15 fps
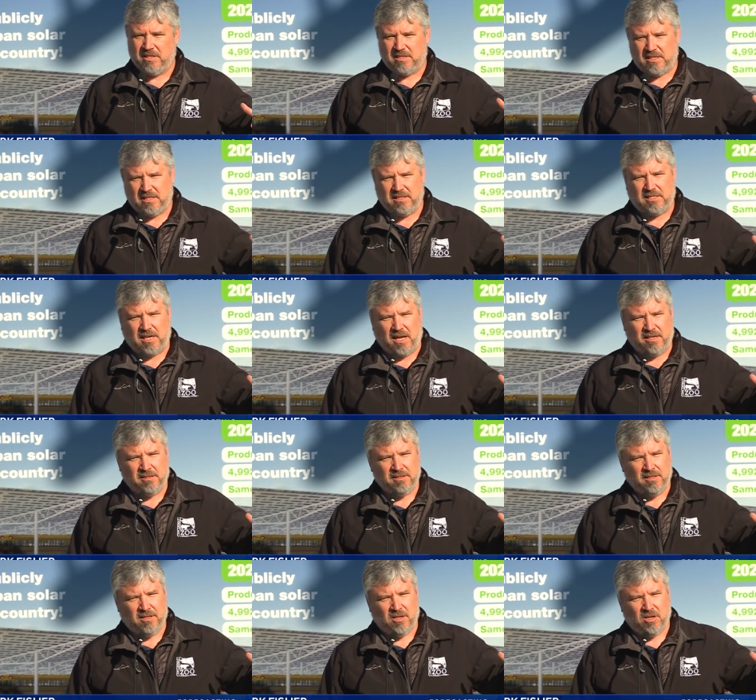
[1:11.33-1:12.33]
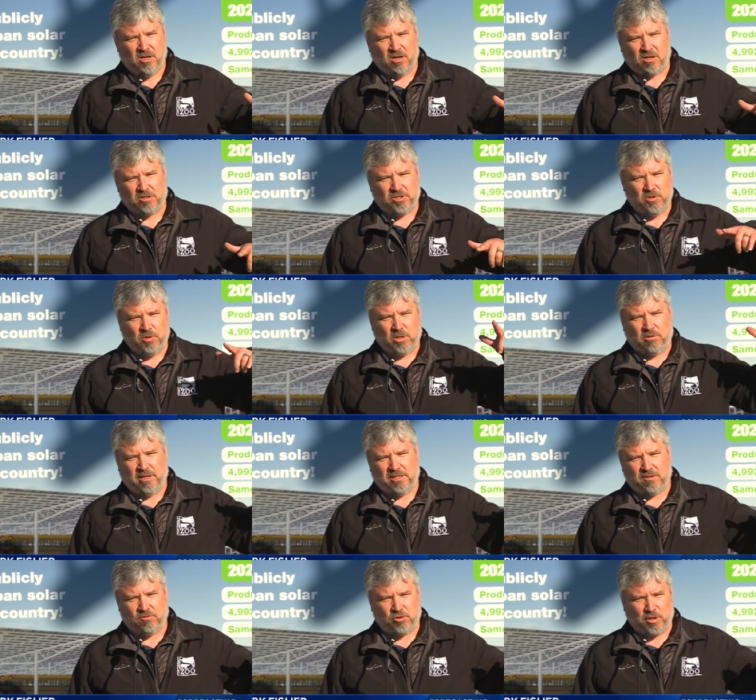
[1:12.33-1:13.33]
Since then, our sewer
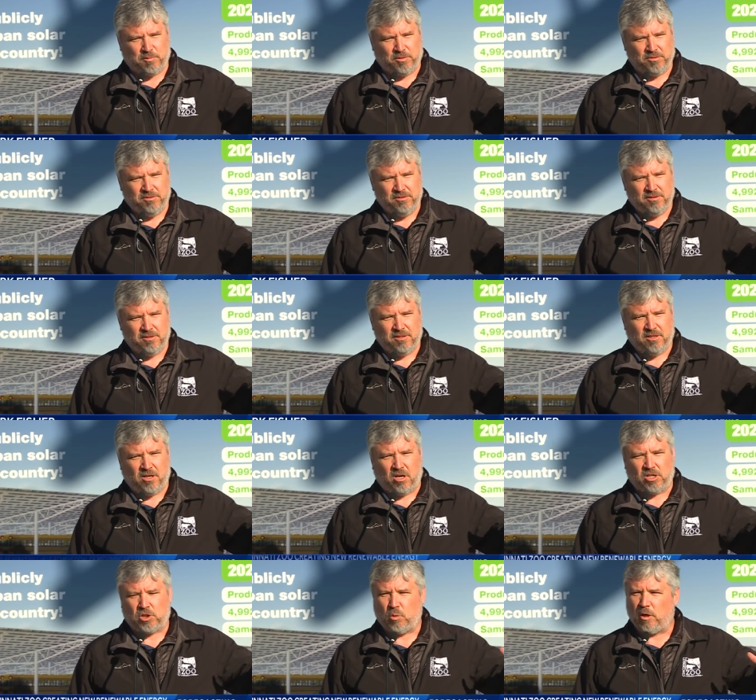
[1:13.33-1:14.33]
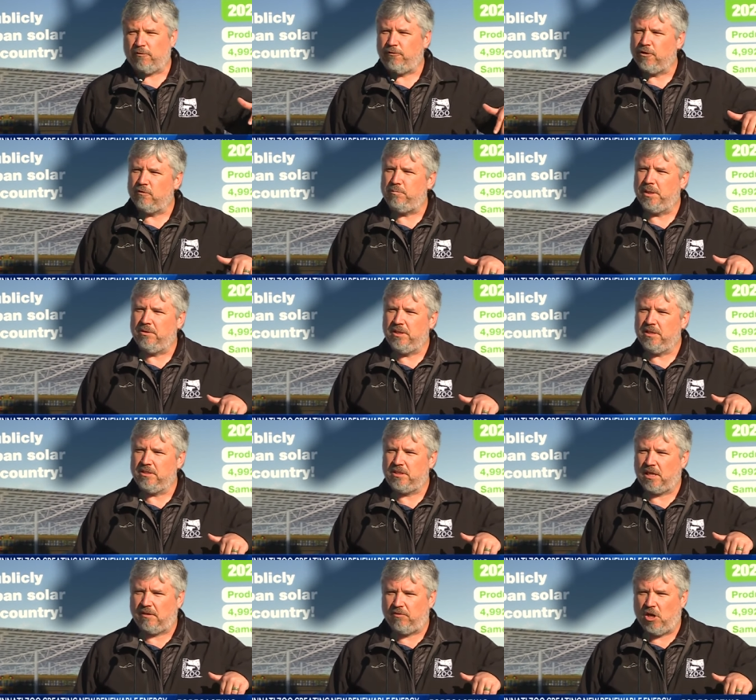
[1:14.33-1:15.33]
rates have tripled. Our square foot of
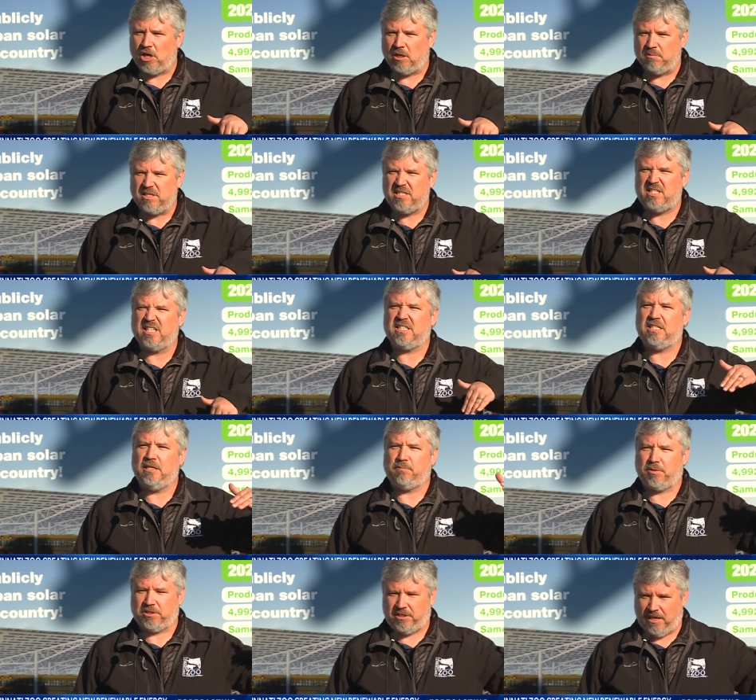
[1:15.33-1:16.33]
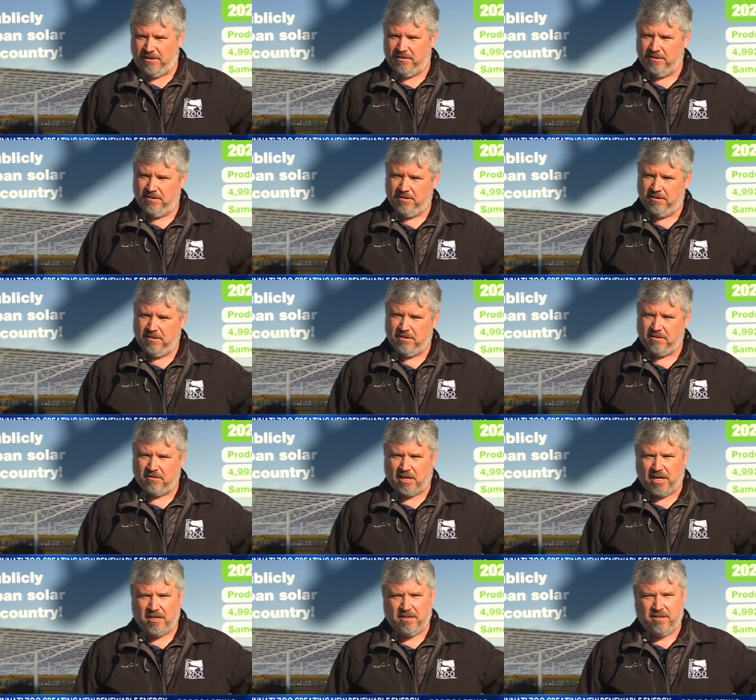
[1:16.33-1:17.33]
buildings have gone up 60%,
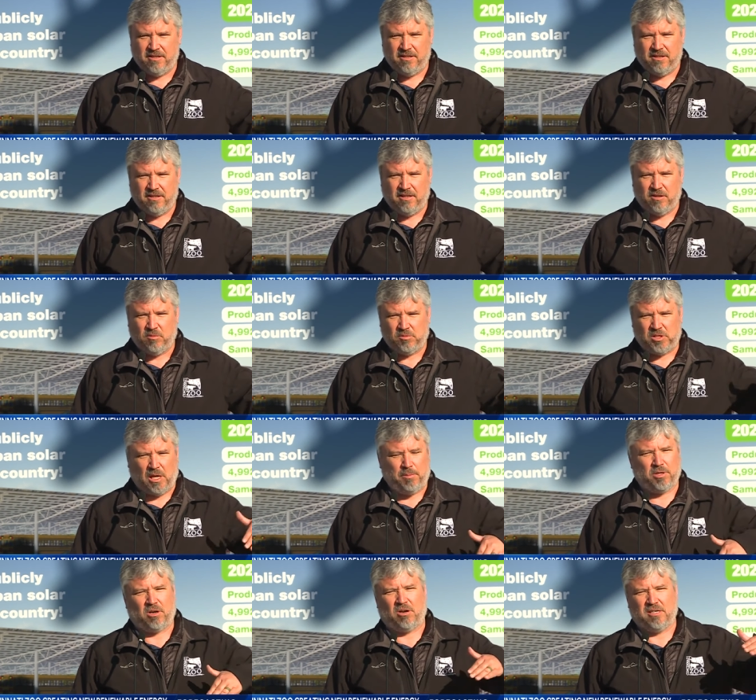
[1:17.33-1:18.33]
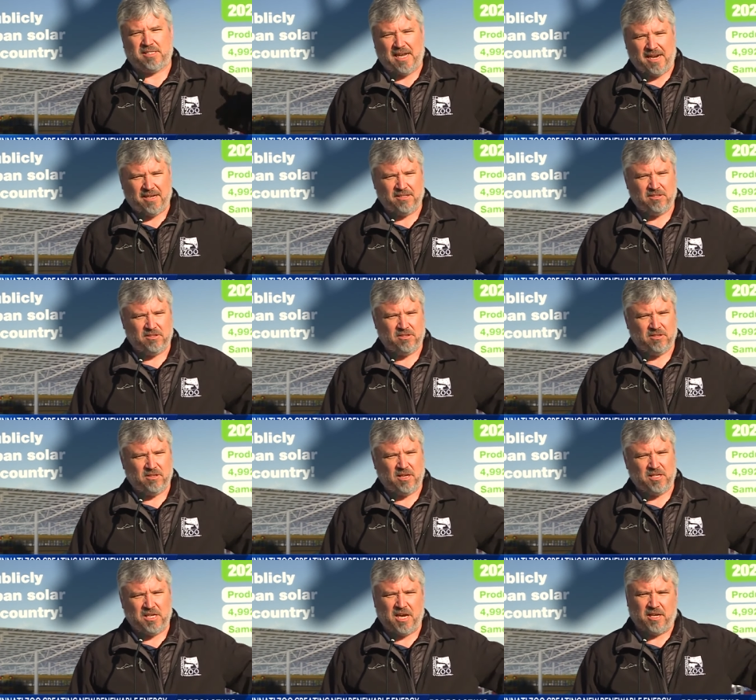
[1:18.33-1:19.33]
right? doubled our attendance,
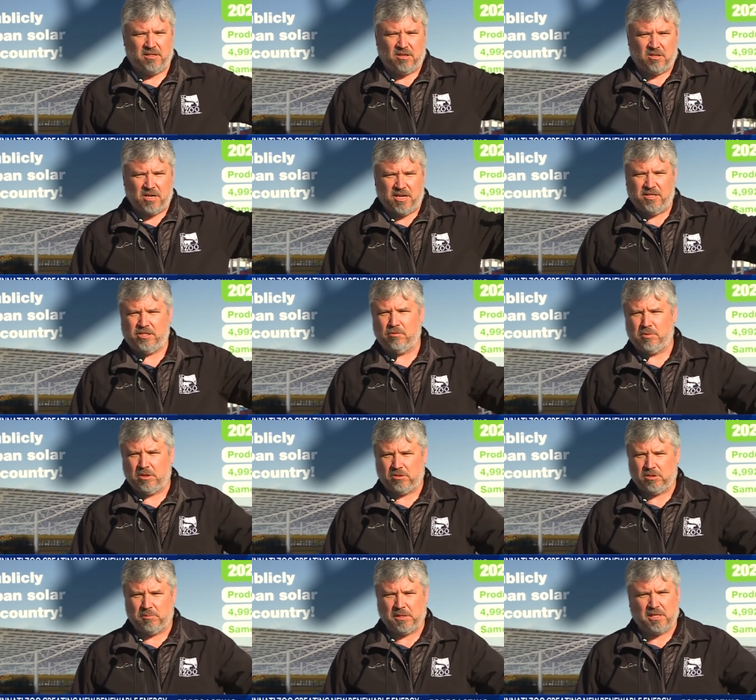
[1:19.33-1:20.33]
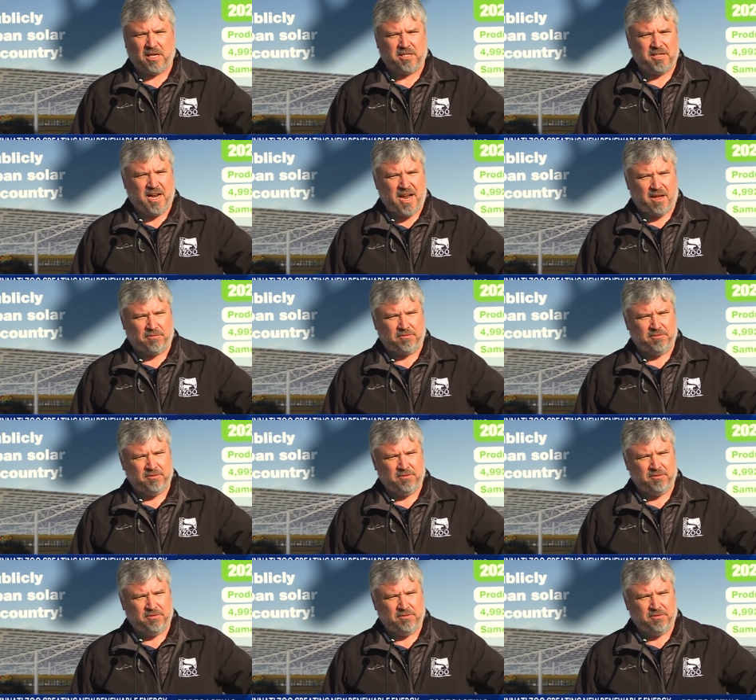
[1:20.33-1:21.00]
and yet our energy bills have been cut in half.